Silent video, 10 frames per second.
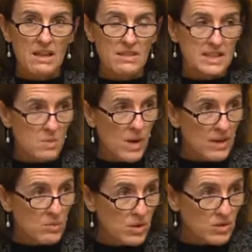There's
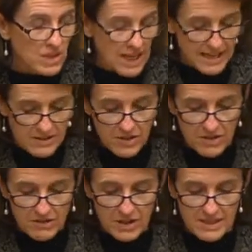one world-class
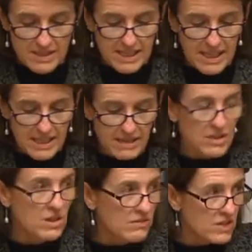university,
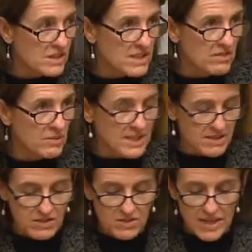the University of
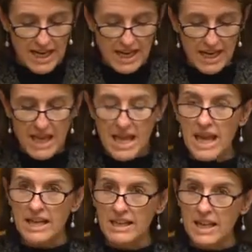Western Australia,
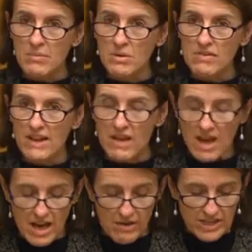and a number of other
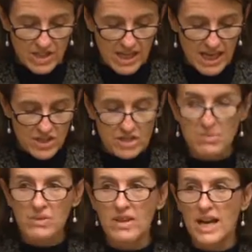higher education
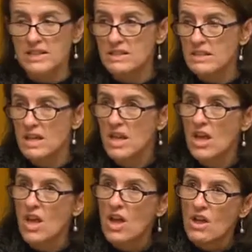providers.
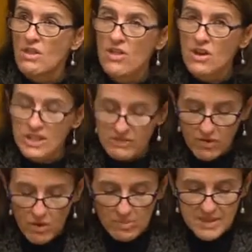
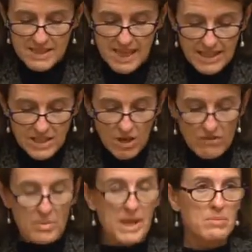34%
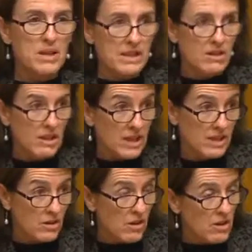of people in
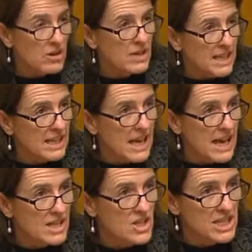Curtin
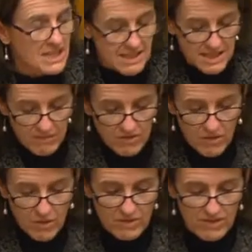engage in some
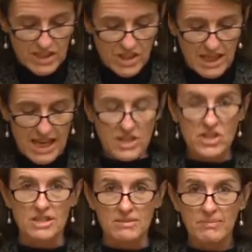form of
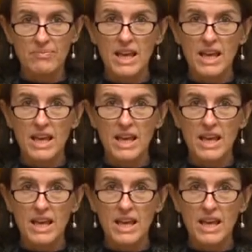education.